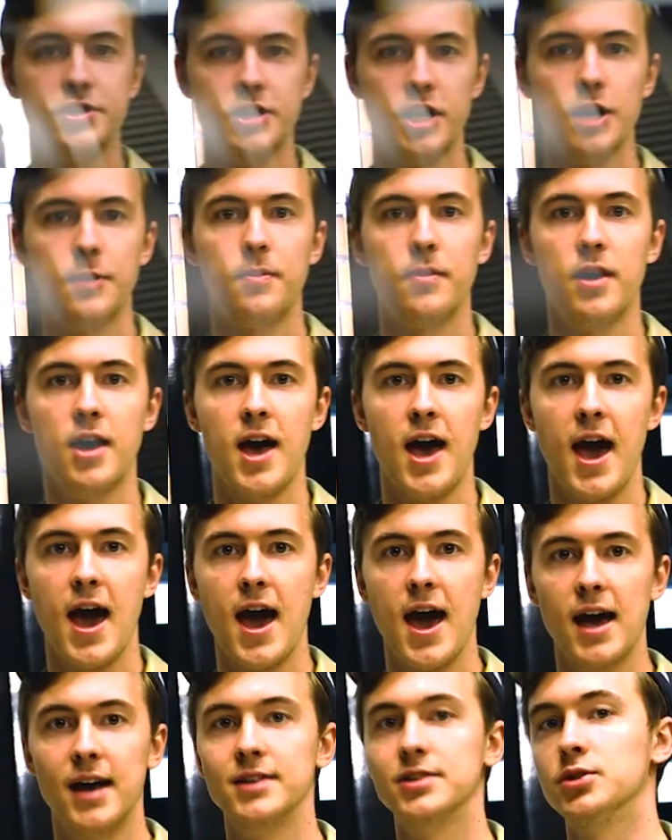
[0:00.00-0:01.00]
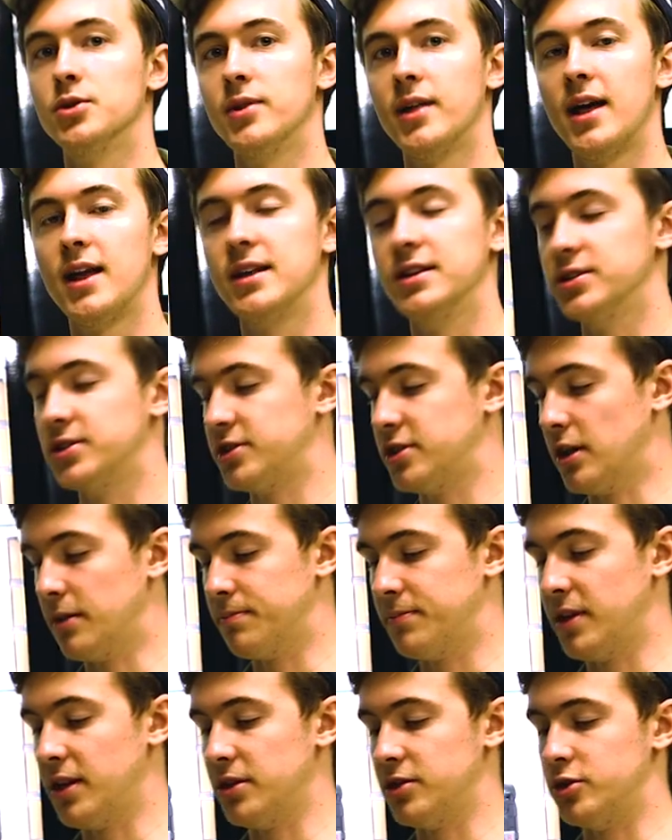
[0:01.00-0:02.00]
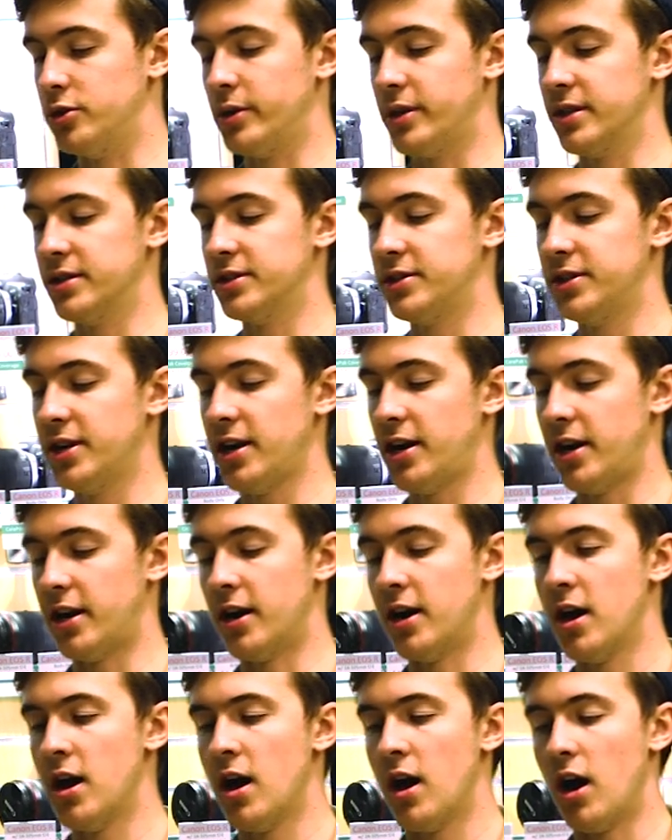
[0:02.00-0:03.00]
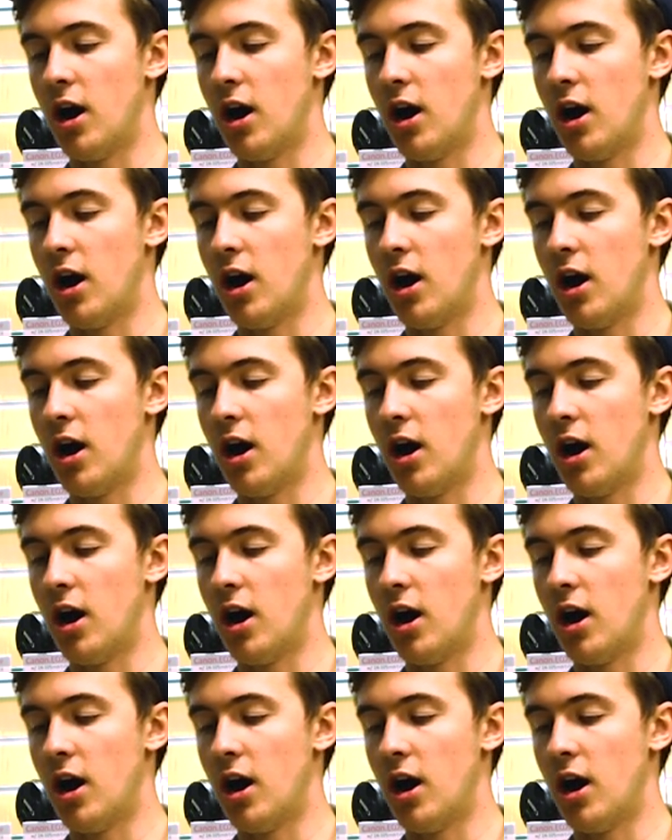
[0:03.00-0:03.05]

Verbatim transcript: Sigma has, so that is something to consider.